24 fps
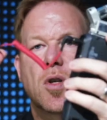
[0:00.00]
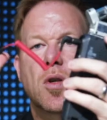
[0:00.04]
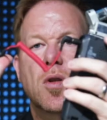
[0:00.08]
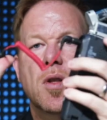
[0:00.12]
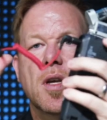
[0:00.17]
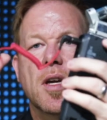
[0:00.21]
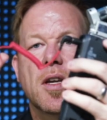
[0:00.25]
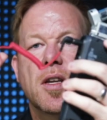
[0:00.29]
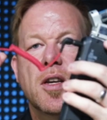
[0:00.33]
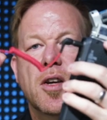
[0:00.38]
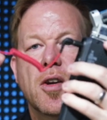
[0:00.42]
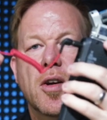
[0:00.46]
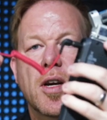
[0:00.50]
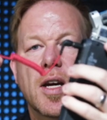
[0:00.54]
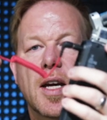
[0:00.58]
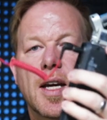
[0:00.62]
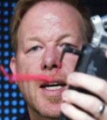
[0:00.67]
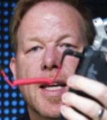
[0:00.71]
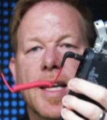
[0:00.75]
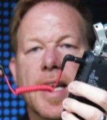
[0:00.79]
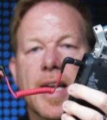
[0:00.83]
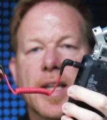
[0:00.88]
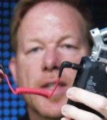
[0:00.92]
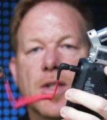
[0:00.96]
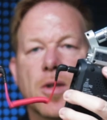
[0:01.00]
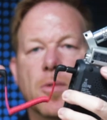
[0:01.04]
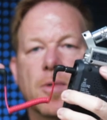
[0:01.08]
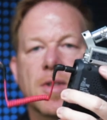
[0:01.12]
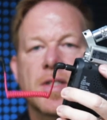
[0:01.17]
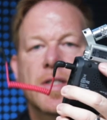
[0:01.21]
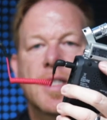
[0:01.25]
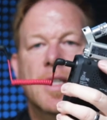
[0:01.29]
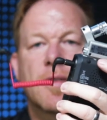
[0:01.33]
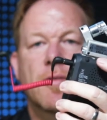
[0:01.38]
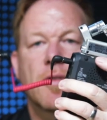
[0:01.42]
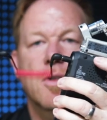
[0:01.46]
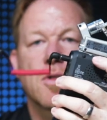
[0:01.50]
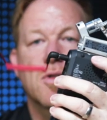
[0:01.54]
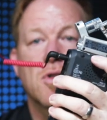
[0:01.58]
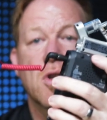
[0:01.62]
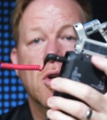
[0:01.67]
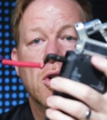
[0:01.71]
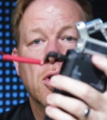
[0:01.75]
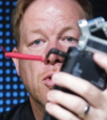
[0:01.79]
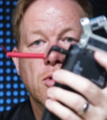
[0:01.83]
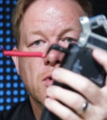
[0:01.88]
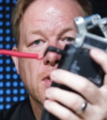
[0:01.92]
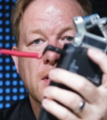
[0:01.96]
So then you're gonna connect your receiver. So
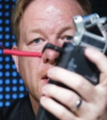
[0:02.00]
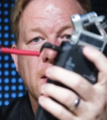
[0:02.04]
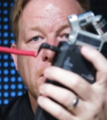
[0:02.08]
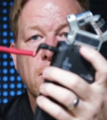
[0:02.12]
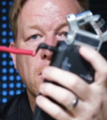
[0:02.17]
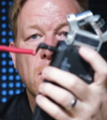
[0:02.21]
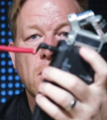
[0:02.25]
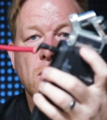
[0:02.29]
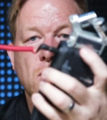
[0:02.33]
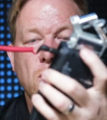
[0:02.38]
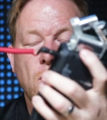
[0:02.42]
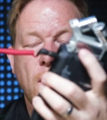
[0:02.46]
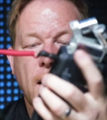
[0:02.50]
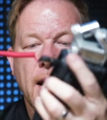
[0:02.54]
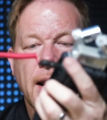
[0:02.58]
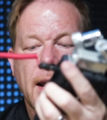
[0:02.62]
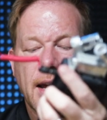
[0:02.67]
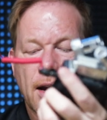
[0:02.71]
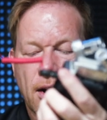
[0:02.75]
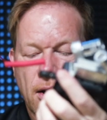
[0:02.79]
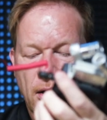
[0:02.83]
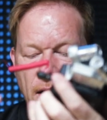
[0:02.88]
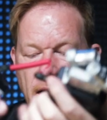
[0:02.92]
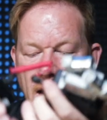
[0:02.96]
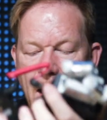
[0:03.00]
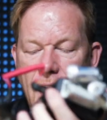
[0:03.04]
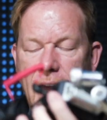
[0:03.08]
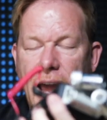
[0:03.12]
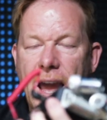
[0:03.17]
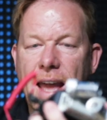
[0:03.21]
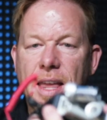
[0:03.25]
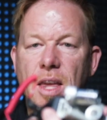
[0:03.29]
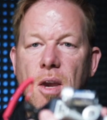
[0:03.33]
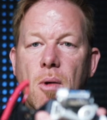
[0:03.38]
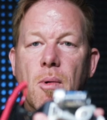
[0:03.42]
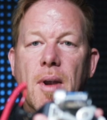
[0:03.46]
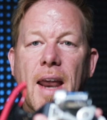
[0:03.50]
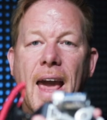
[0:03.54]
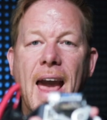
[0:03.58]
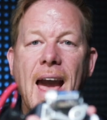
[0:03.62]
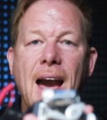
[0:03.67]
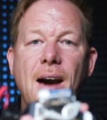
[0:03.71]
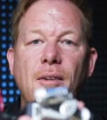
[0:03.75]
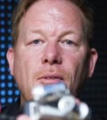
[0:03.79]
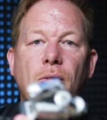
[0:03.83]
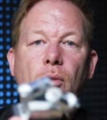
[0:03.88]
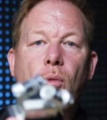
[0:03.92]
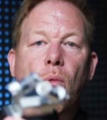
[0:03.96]
your receiver is right here and you would
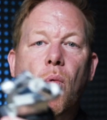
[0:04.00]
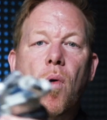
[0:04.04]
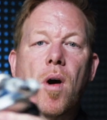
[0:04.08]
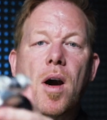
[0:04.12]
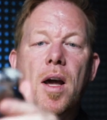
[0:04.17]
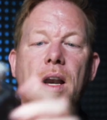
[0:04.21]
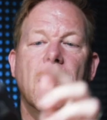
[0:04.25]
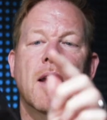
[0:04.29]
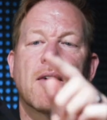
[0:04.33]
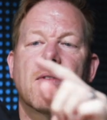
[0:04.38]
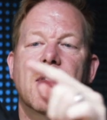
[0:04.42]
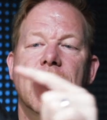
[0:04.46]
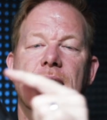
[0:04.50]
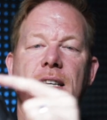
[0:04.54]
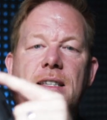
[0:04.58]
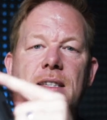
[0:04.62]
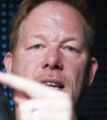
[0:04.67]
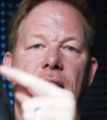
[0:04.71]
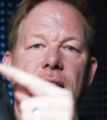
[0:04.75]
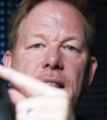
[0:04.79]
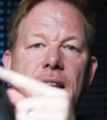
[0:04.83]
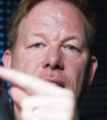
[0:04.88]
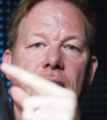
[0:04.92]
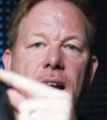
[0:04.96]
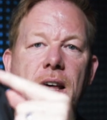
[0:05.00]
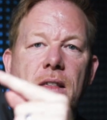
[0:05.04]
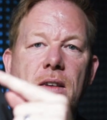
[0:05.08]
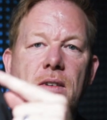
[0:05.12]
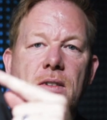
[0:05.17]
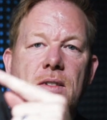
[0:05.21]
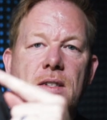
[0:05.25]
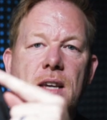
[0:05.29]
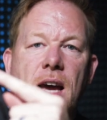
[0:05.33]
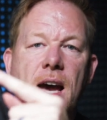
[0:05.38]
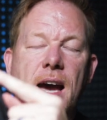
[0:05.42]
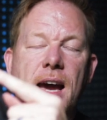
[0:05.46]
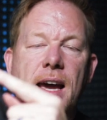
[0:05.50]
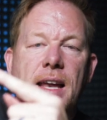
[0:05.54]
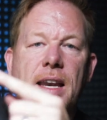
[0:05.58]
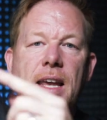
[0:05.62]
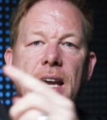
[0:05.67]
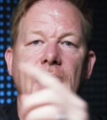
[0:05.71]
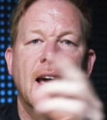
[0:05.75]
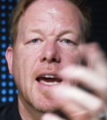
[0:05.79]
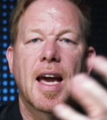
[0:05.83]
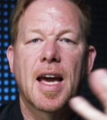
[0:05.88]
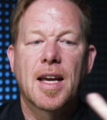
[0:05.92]
have one of these on the other side.